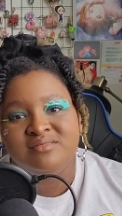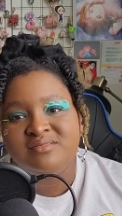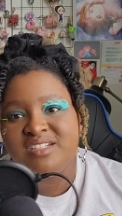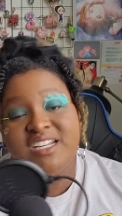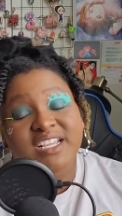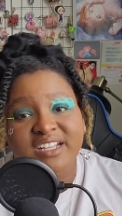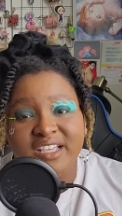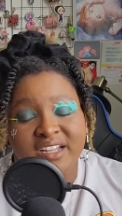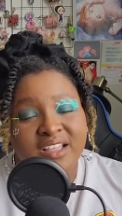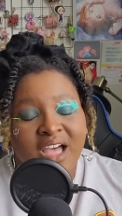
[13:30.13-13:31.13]

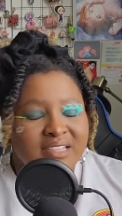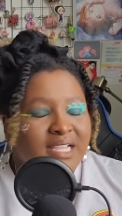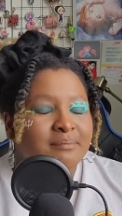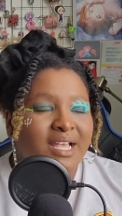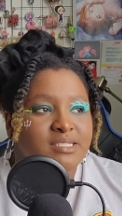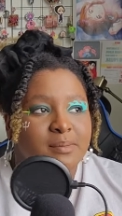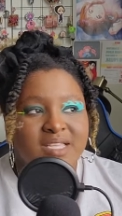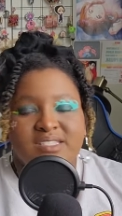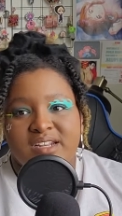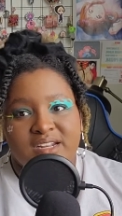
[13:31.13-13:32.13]
needed. Like Mike
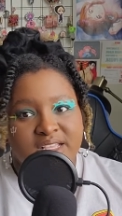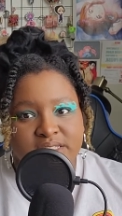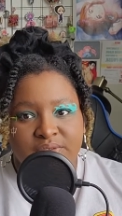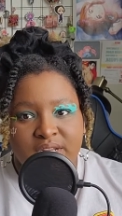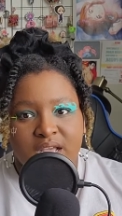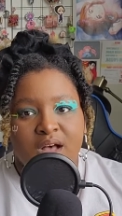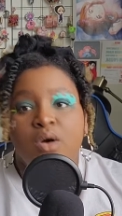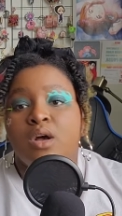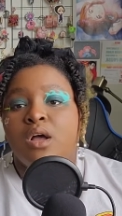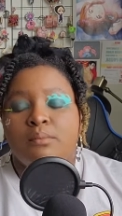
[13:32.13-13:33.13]
said in his video,
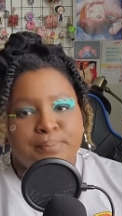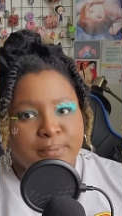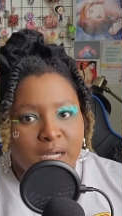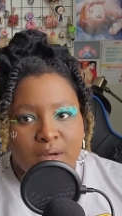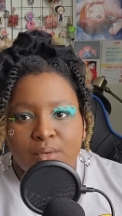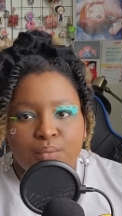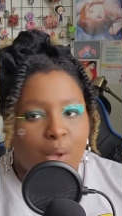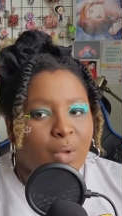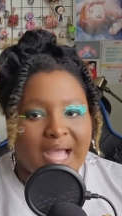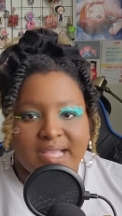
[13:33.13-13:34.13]
bro,
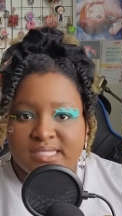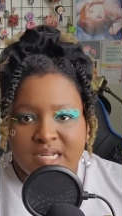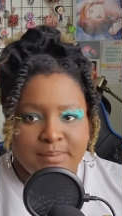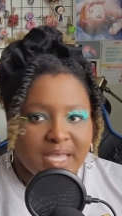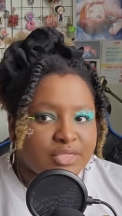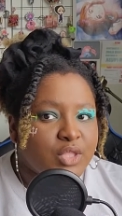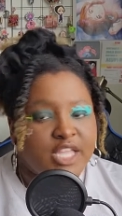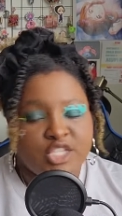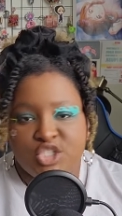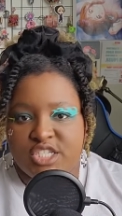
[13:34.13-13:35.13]
why is Annabeth
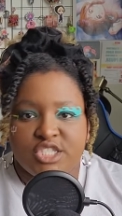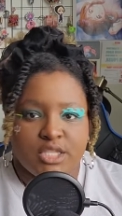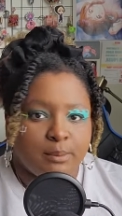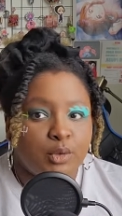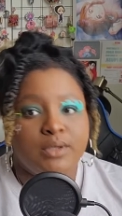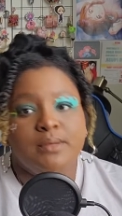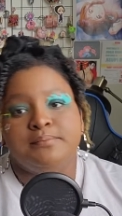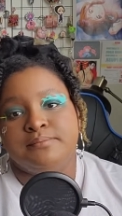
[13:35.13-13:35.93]
in jeans in the pool?